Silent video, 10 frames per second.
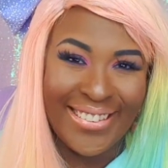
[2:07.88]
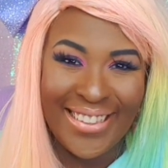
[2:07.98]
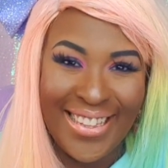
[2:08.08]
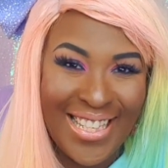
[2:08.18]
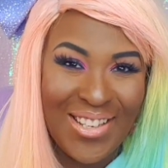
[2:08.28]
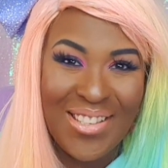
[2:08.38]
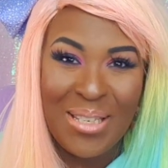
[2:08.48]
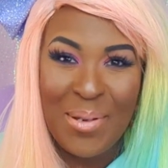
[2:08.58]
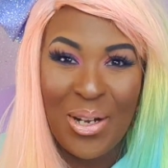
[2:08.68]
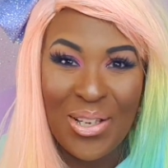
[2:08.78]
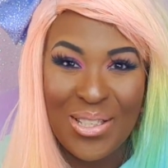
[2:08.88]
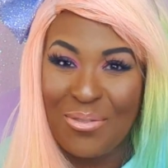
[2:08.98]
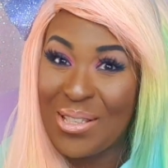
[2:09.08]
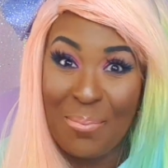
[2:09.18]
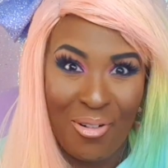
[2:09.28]
there's going to be lots
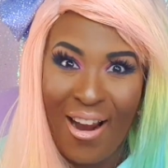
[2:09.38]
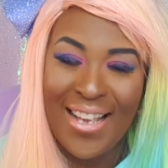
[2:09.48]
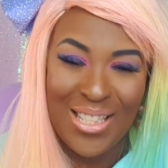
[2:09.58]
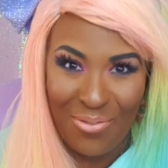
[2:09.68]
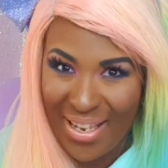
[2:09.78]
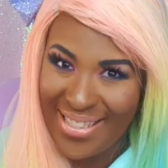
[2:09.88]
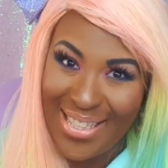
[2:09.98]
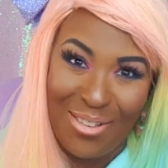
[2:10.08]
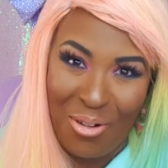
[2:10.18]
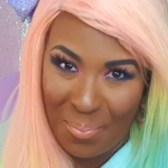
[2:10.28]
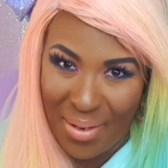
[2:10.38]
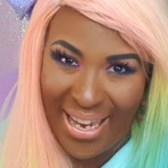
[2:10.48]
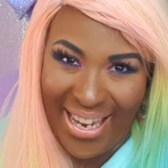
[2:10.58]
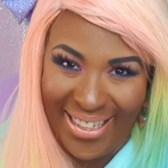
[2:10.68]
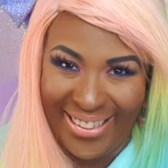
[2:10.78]
of surprised faces from
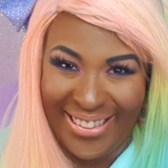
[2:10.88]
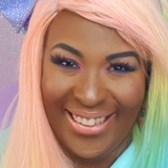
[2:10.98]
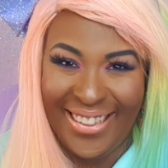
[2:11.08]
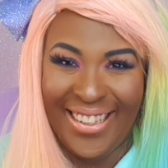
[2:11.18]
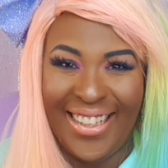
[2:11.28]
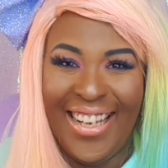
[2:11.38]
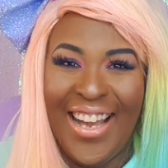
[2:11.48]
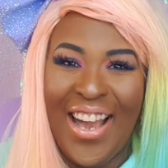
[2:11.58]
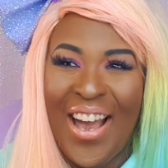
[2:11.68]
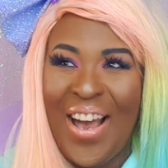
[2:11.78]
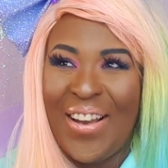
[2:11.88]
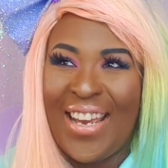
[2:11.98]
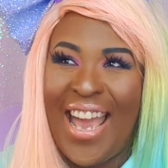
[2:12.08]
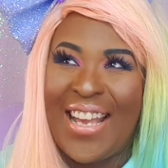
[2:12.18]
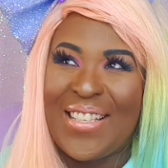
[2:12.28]
me.
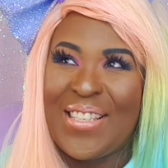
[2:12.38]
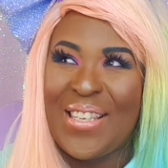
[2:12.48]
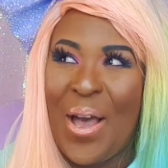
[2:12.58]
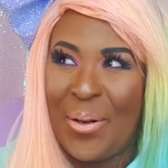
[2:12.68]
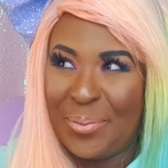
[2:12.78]
Okay, so